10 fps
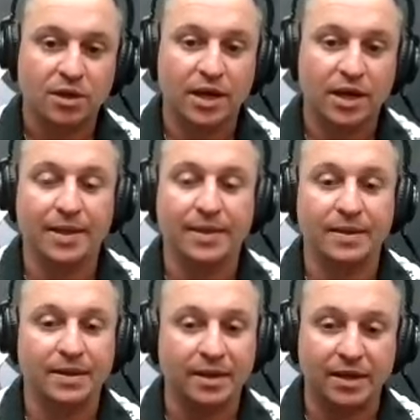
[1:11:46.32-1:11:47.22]
And
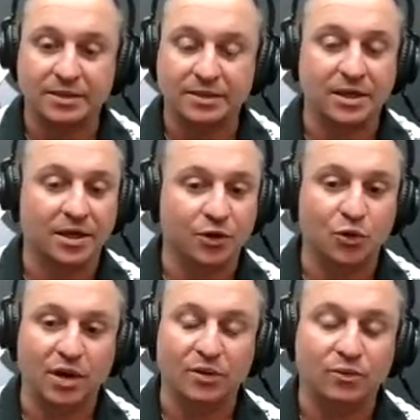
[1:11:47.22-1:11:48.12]
it's another
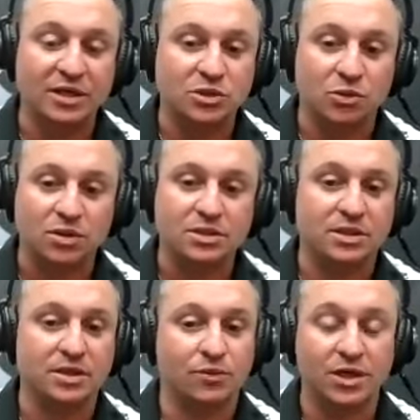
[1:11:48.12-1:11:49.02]
great resource.
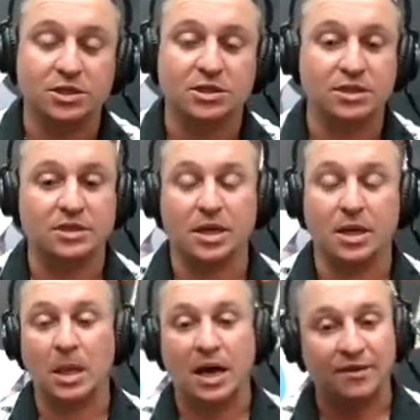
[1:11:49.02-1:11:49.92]
Rich has done a
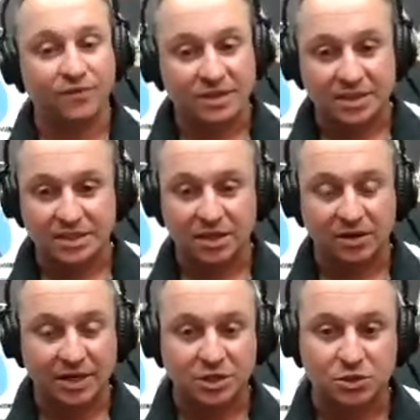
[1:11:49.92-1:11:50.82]
lot for the detail
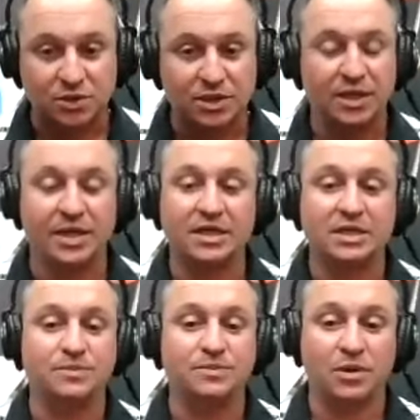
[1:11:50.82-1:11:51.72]
industry, and
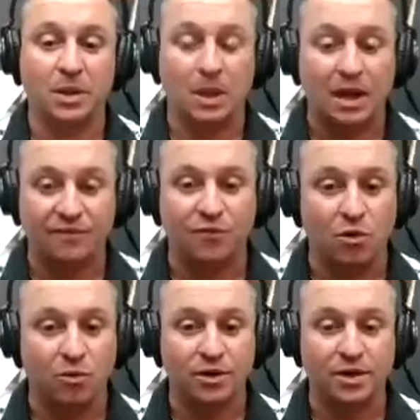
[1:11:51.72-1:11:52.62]
he's put a lot
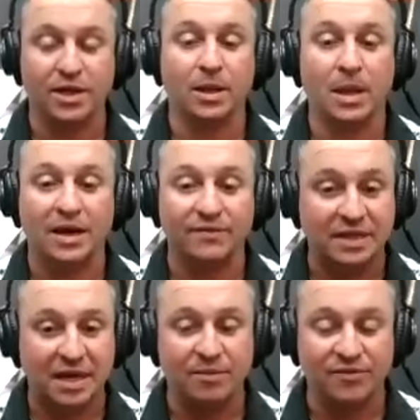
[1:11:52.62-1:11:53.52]
forward and a lot of
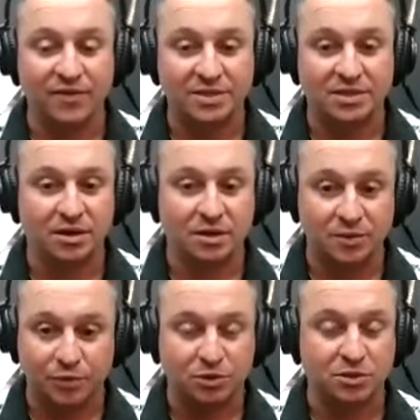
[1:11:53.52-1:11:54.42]
time invested on the
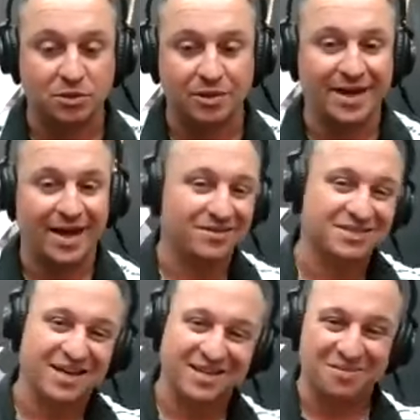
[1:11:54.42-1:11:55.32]
personal end.
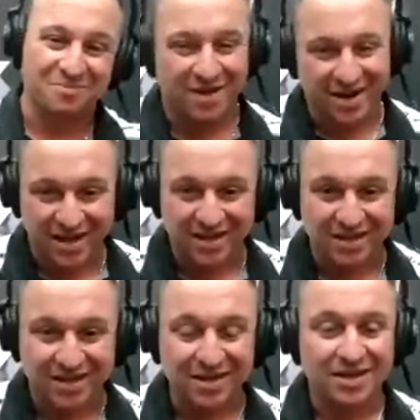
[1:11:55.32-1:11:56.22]
Outside of the money,
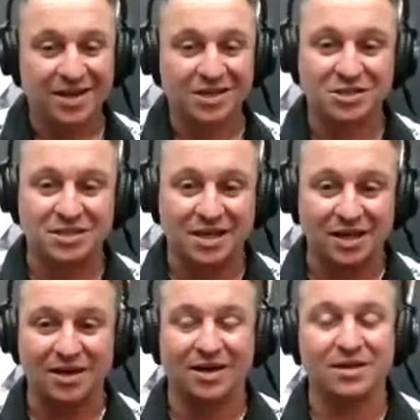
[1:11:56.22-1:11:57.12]
it's just
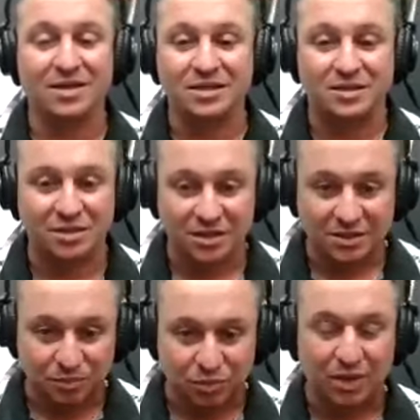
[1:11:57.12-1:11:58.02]
his his
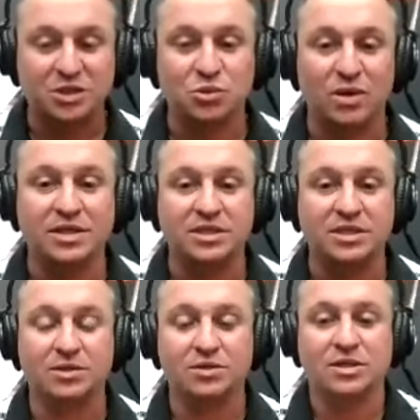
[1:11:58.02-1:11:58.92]
blood, sweat, and
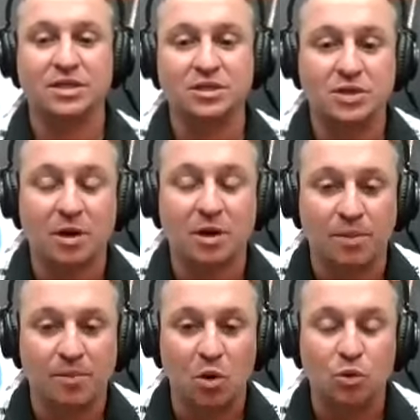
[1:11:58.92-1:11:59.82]
tears into
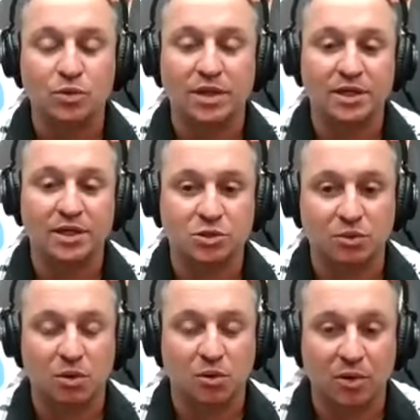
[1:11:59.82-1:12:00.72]
helping mold the industry
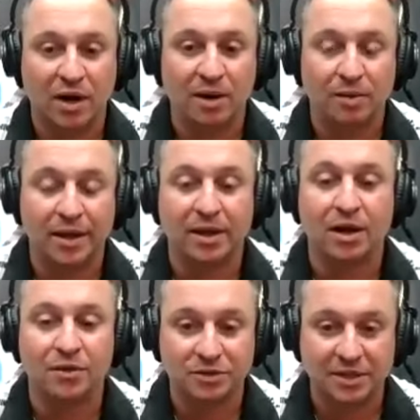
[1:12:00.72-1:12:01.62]
where we're at, like
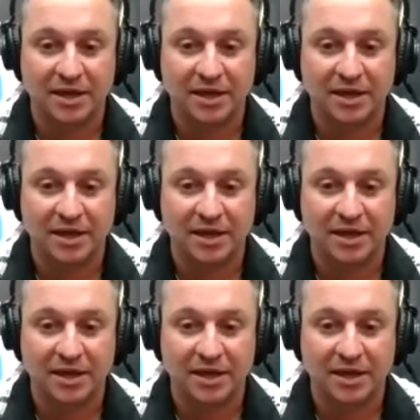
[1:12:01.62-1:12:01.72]
others